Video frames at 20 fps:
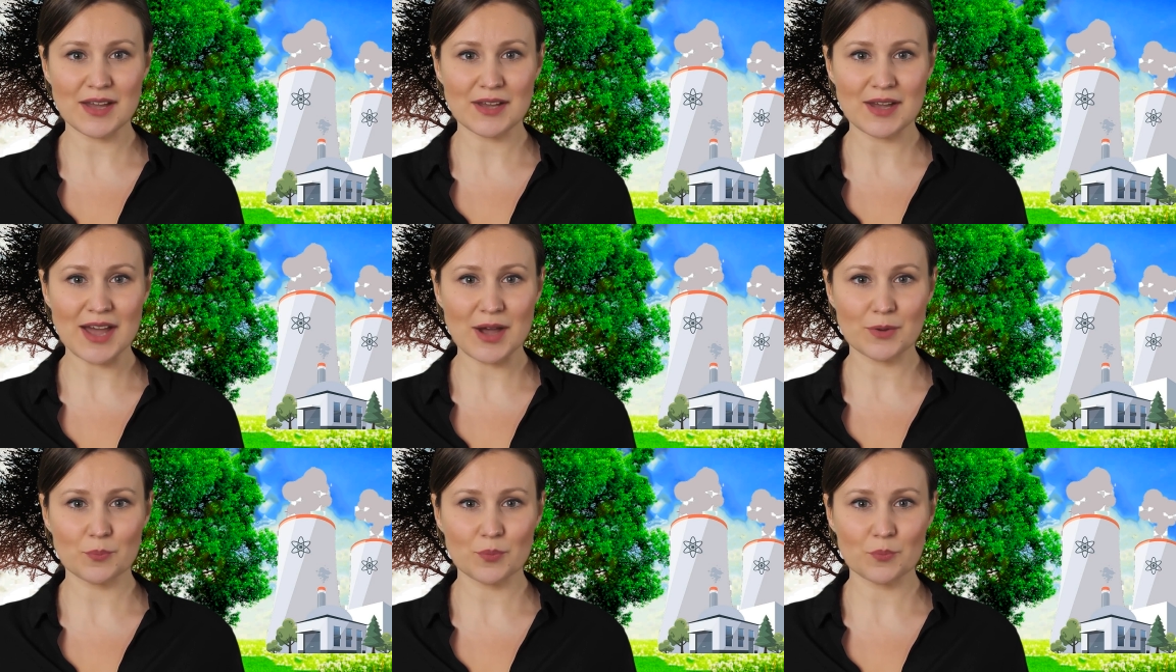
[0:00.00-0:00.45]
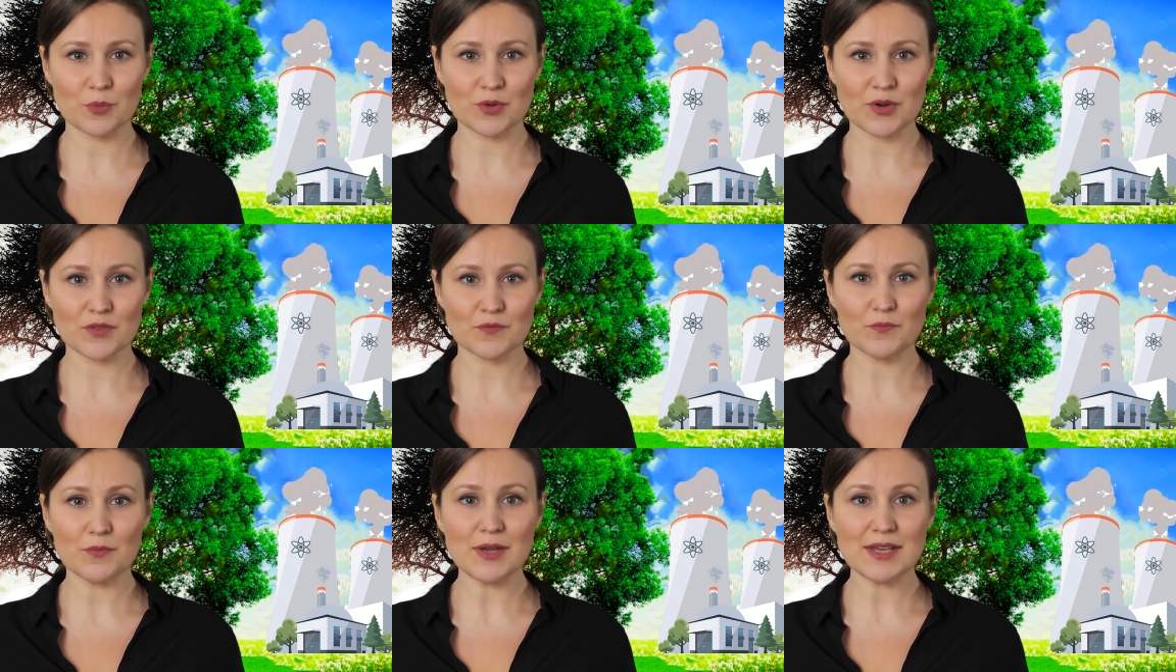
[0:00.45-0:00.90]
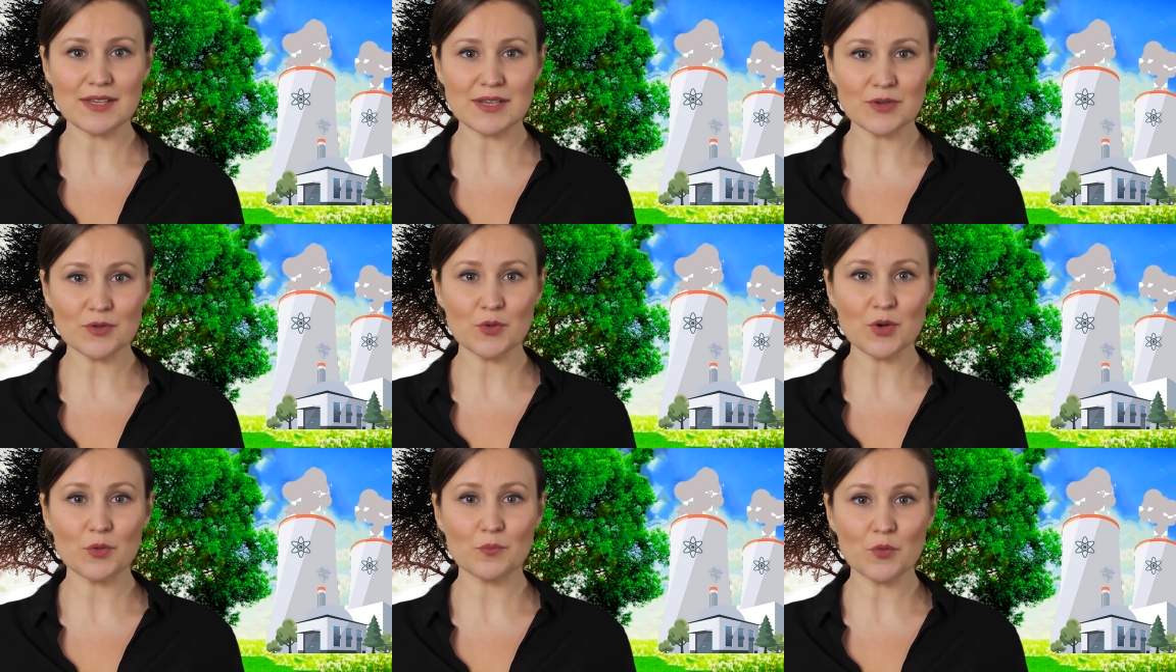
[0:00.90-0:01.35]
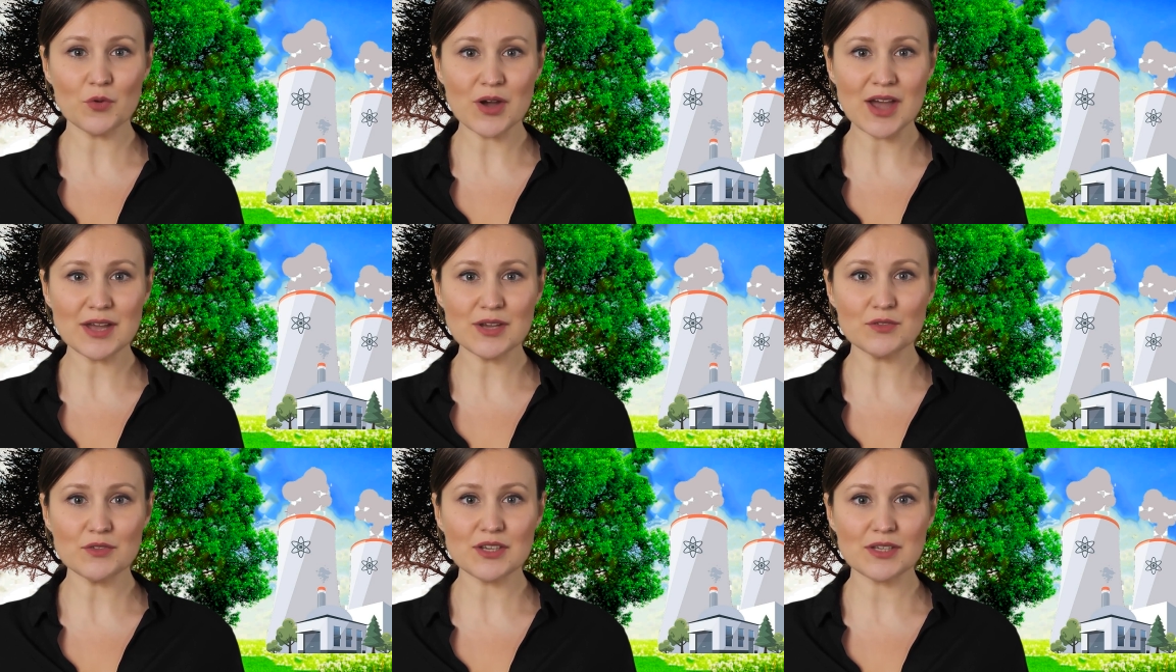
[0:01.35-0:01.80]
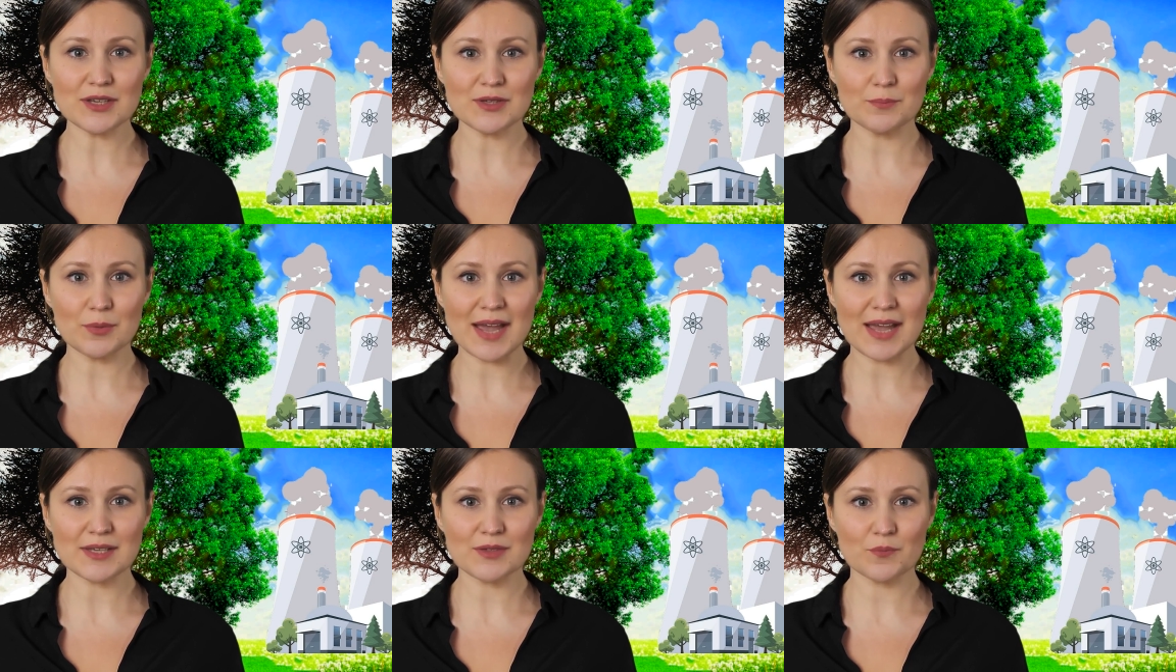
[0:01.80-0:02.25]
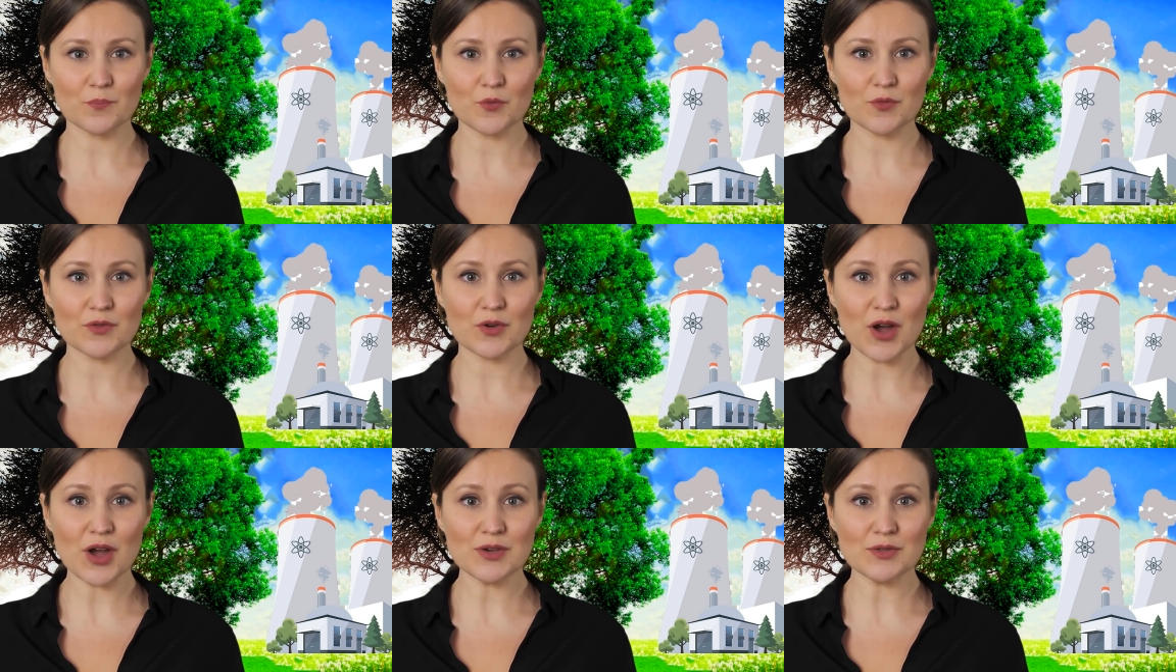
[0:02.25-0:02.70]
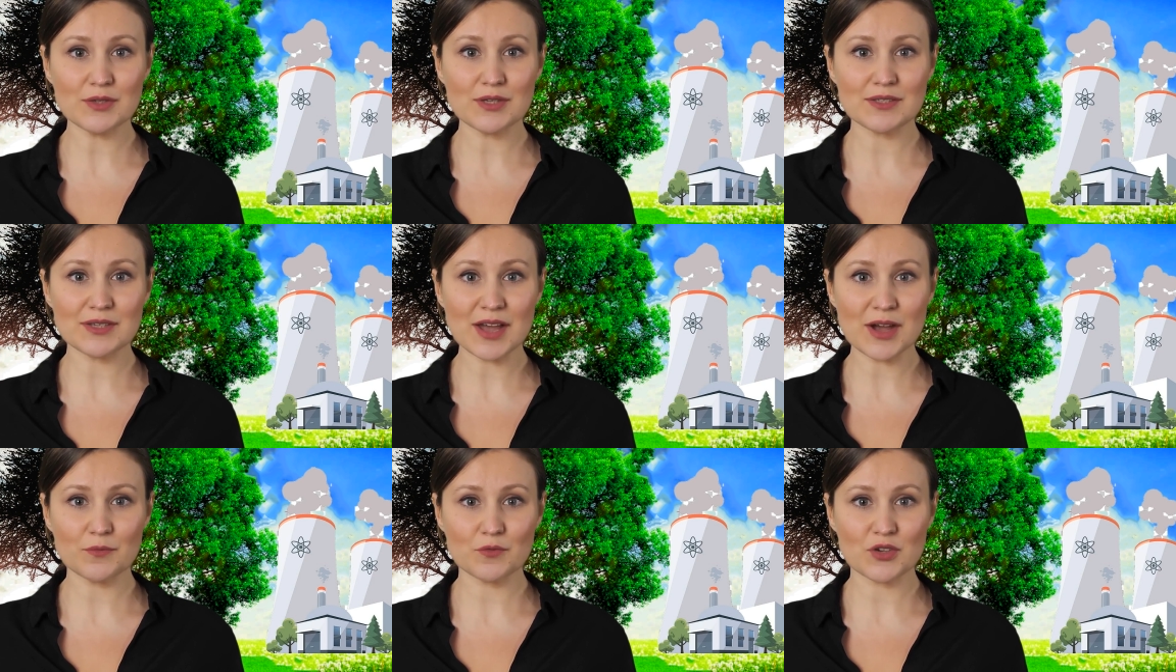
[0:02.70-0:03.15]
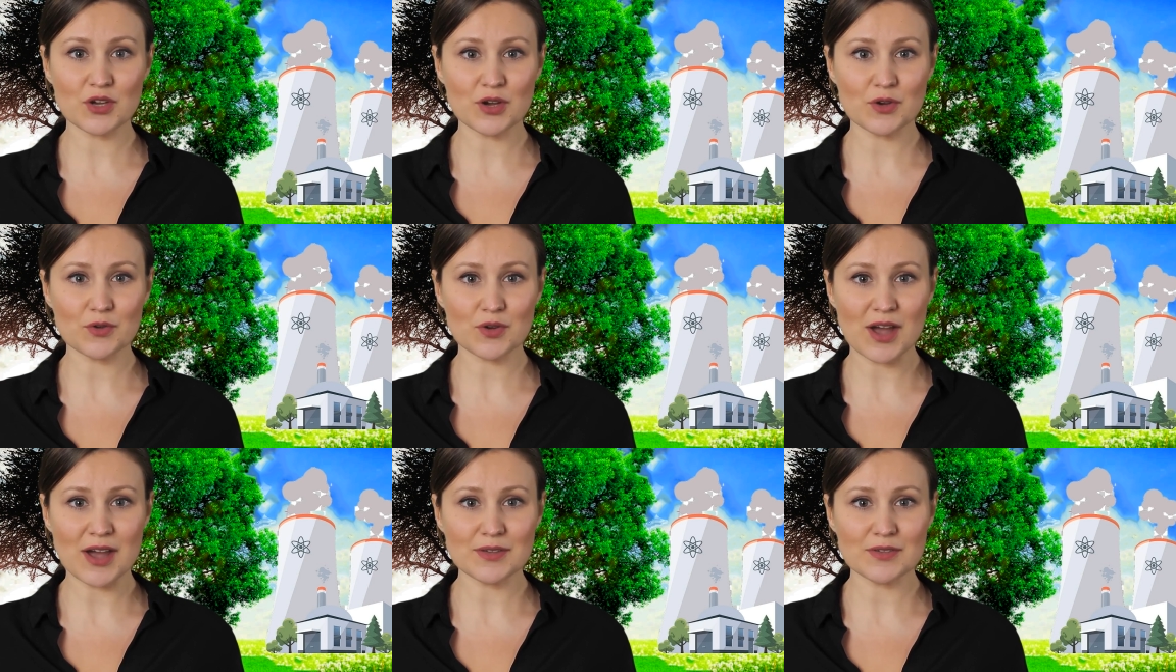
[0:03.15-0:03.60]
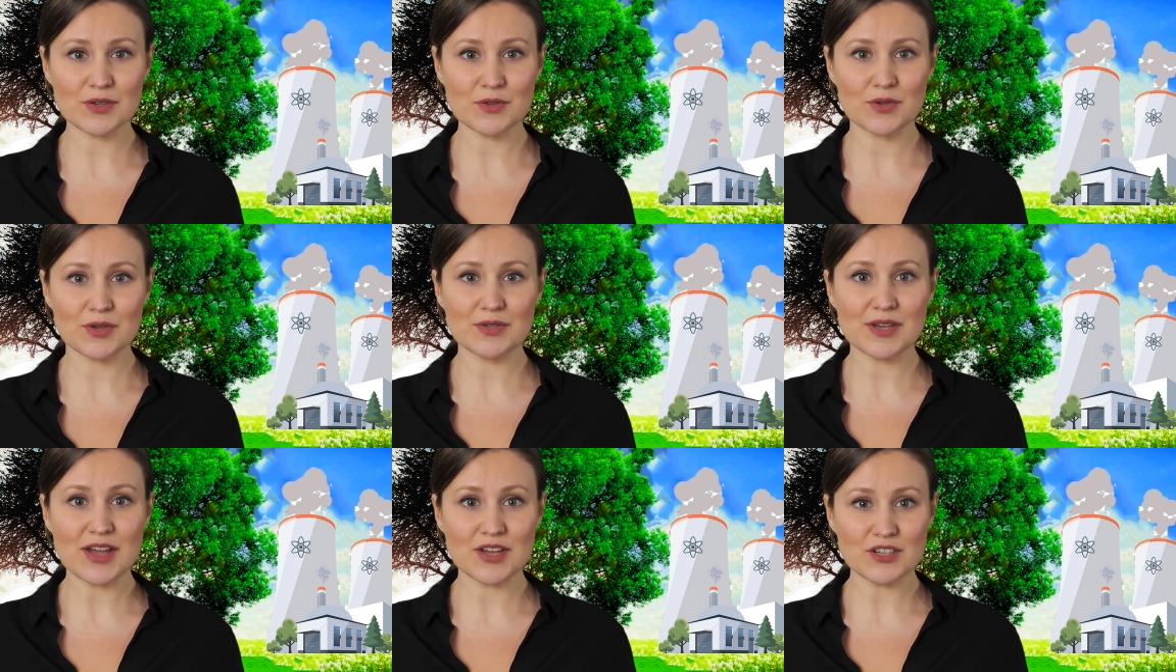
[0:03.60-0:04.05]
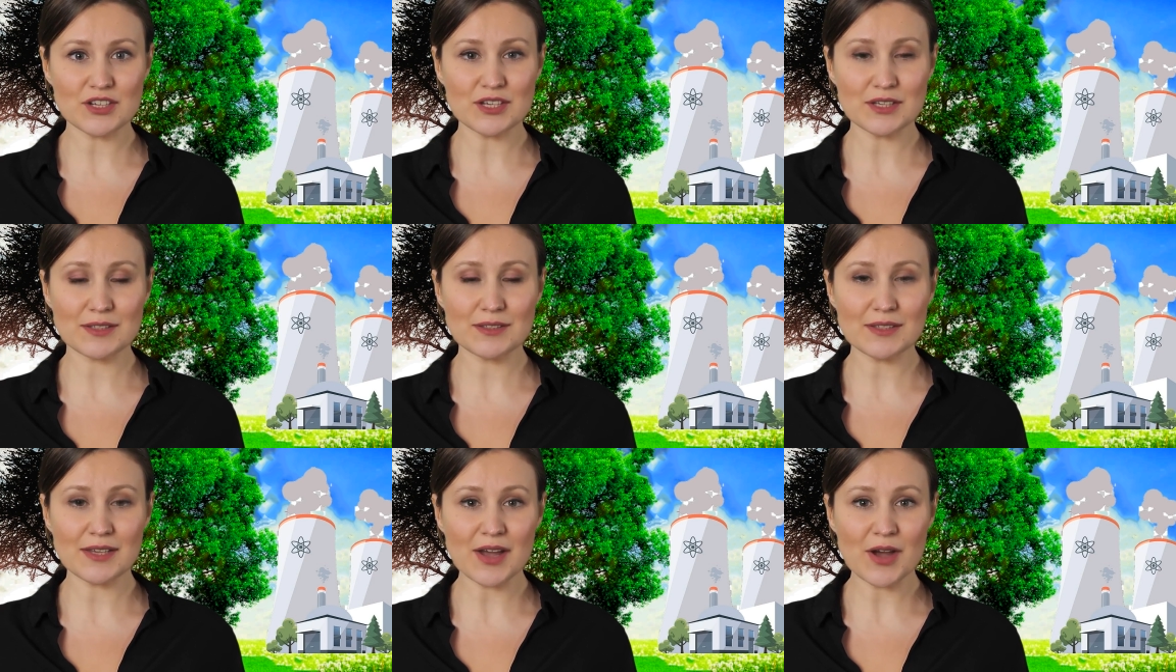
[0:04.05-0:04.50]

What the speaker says: capable of meeting global energy demand regardless of geographic location